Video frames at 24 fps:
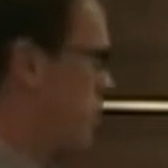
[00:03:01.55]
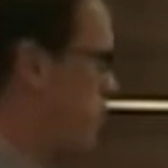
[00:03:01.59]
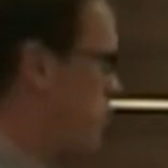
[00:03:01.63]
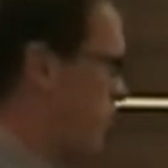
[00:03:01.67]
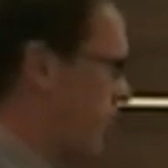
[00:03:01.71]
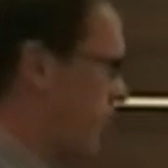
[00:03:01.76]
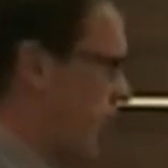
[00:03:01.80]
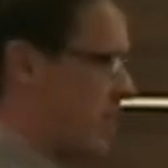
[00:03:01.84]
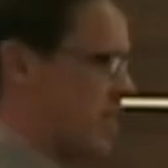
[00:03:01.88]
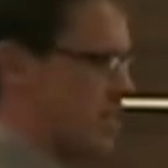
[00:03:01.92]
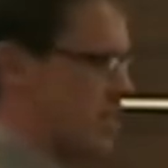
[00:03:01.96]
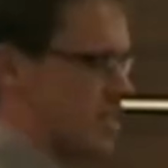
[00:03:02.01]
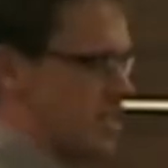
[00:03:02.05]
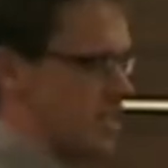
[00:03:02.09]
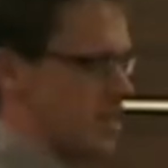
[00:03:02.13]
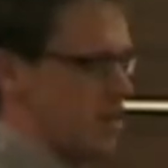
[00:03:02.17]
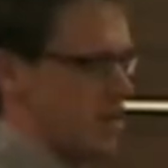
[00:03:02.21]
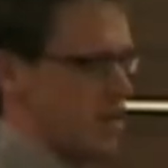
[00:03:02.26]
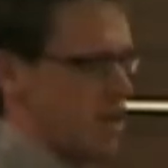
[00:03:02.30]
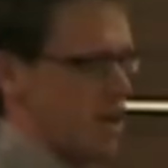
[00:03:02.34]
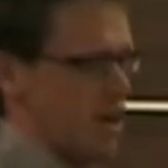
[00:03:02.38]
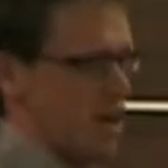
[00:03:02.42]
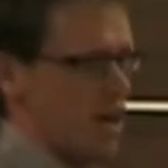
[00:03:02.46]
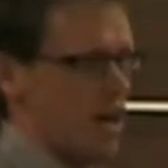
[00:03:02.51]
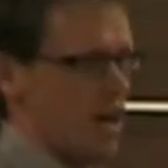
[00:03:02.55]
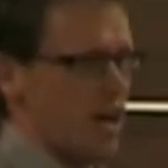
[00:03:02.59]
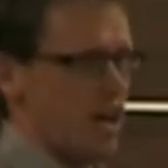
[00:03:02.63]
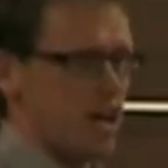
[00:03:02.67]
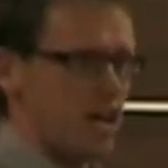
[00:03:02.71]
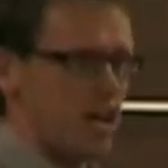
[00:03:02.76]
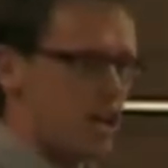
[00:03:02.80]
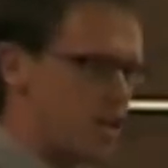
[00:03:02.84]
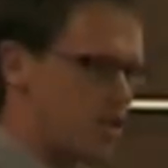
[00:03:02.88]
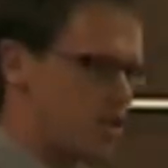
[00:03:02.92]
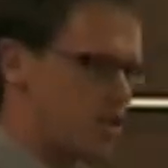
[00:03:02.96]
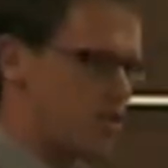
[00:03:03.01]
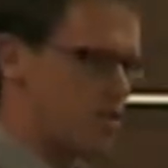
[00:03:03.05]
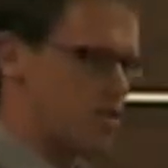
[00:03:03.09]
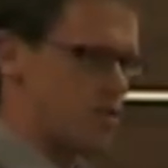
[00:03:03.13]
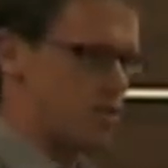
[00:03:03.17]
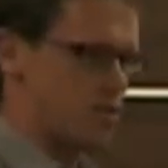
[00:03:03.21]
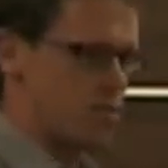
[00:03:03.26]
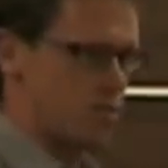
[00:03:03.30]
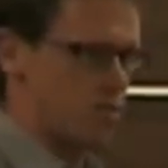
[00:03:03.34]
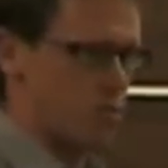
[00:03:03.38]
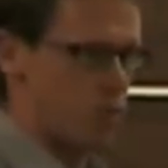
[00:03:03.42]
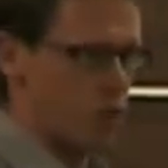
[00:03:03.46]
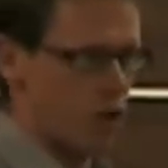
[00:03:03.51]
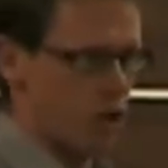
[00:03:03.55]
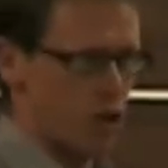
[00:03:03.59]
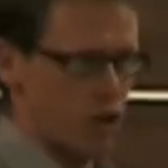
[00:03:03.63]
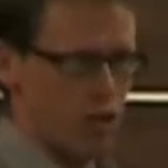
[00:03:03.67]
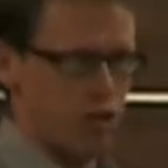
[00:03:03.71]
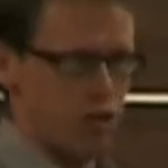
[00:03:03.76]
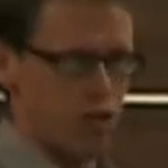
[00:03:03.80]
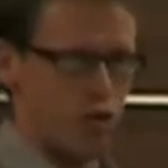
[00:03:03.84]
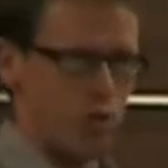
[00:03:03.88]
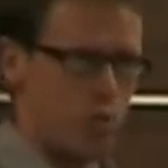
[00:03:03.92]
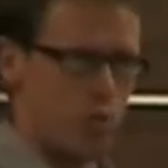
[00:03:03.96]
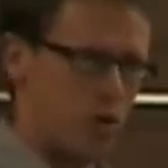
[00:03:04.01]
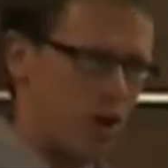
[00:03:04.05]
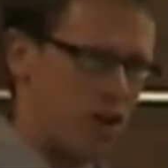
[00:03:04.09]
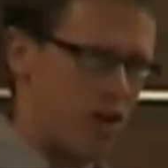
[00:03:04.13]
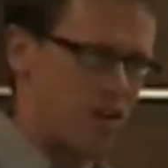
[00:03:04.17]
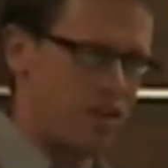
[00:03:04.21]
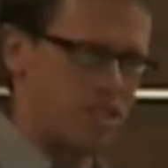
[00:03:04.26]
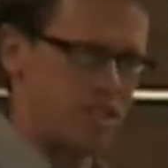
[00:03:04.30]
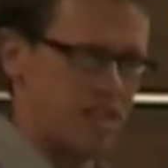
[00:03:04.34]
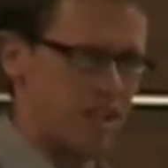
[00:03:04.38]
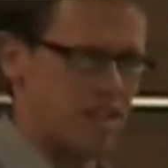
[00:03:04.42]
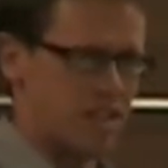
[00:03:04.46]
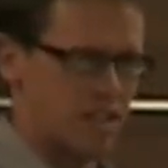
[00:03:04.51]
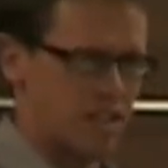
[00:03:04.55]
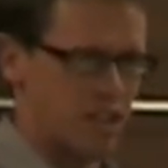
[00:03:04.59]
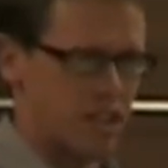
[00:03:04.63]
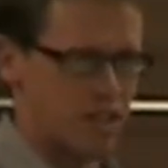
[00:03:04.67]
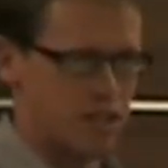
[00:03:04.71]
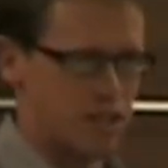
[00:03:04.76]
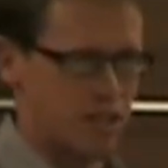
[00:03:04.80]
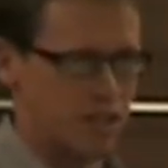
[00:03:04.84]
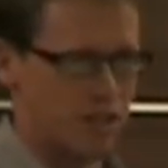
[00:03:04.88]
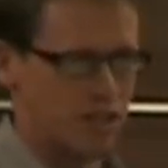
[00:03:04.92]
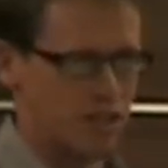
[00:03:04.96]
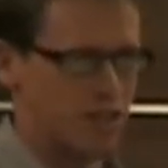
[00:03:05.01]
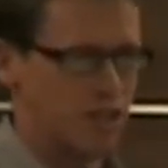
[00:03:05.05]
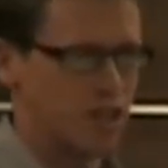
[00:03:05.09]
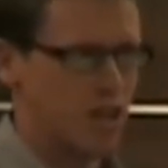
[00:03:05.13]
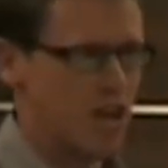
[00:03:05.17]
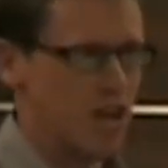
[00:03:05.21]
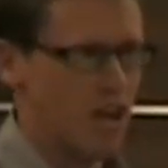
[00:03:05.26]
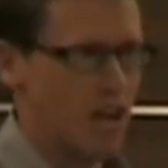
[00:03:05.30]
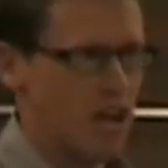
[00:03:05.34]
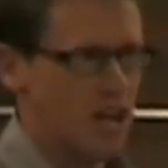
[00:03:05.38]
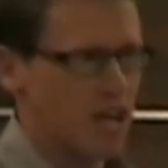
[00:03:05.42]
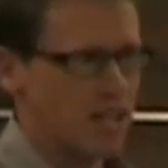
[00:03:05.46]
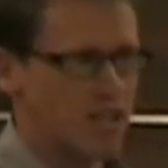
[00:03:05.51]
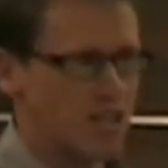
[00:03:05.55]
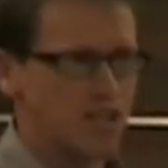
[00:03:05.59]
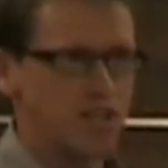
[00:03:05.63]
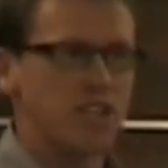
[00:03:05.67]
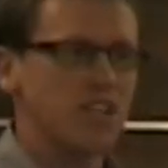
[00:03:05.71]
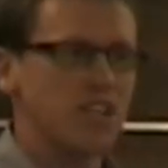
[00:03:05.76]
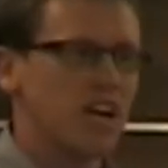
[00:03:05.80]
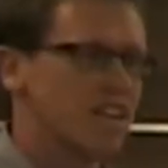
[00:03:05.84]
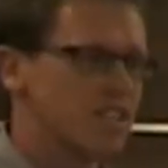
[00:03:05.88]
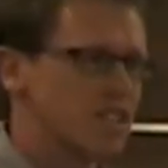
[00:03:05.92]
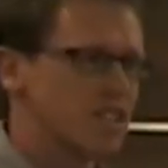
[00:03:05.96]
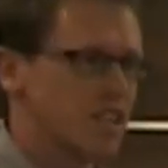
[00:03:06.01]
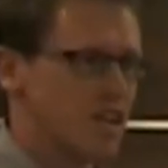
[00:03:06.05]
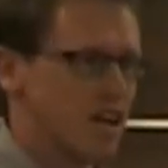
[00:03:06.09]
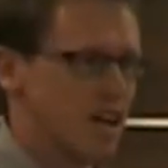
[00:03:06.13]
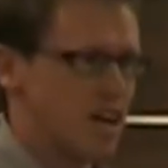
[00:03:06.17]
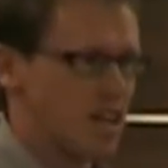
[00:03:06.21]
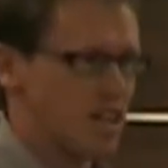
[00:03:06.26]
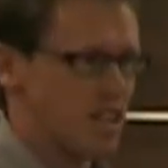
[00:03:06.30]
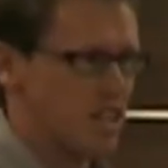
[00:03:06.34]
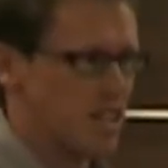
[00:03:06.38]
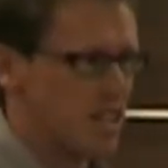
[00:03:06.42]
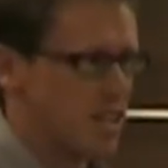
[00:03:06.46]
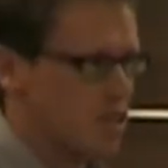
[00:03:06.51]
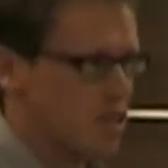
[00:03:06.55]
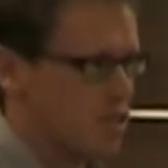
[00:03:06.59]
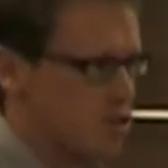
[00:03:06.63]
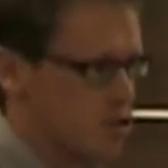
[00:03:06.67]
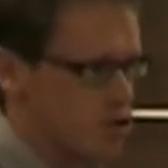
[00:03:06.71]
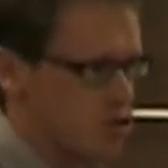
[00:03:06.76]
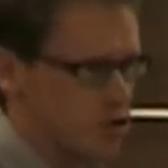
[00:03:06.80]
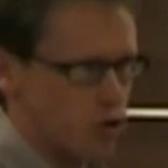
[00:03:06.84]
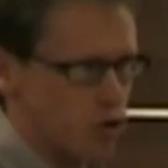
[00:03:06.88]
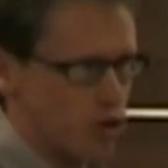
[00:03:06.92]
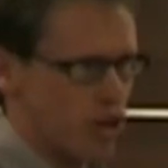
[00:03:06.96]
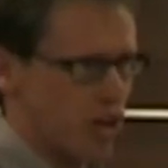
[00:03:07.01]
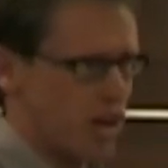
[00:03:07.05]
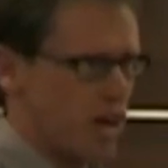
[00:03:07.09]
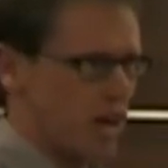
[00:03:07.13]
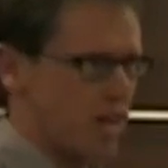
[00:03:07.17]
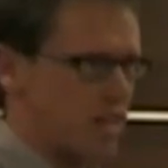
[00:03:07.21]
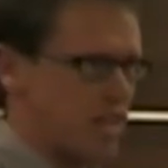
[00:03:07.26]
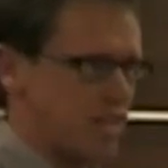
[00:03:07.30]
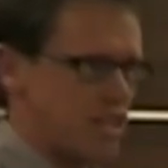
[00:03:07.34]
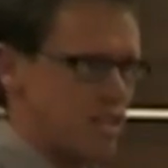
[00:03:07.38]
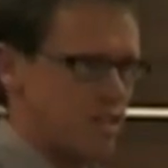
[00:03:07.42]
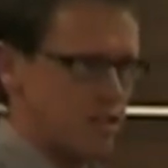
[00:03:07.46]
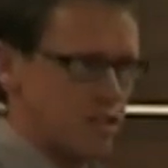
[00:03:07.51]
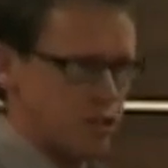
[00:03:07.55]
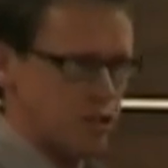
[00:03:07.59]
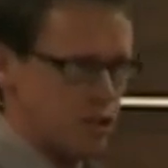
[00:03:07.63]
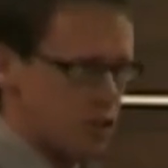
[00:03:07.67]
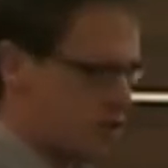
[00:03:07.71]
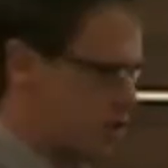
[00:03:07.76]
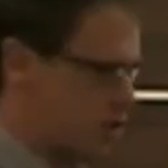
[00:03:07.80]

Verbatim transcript: creating lists, working through prioritizations, discussing ideas and drawing ideas, and